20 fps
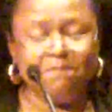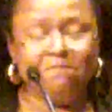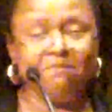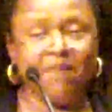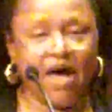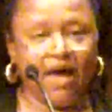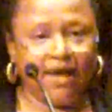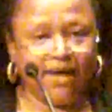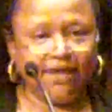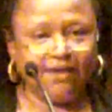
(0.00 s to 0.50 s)

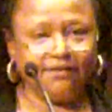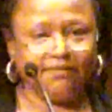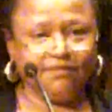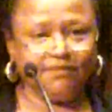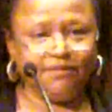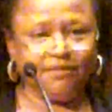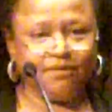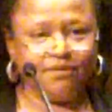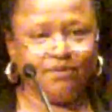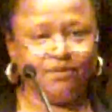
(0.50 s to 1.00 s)
mine
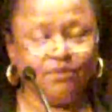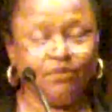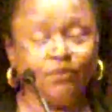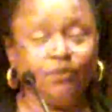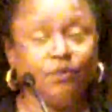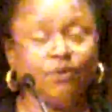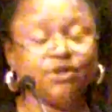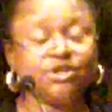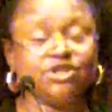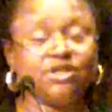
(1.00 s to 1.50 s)

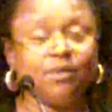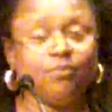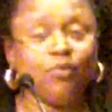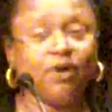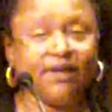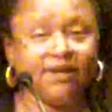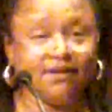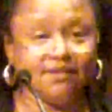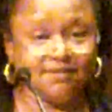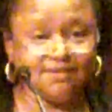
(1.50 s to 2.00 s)
or
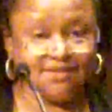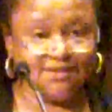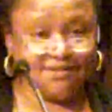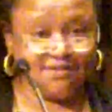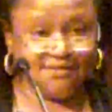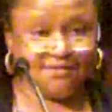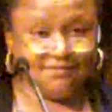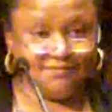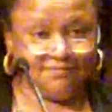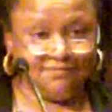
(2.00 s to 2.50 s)
someone
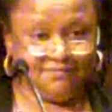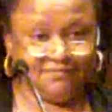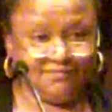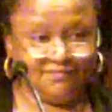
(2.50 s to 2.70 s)
else's?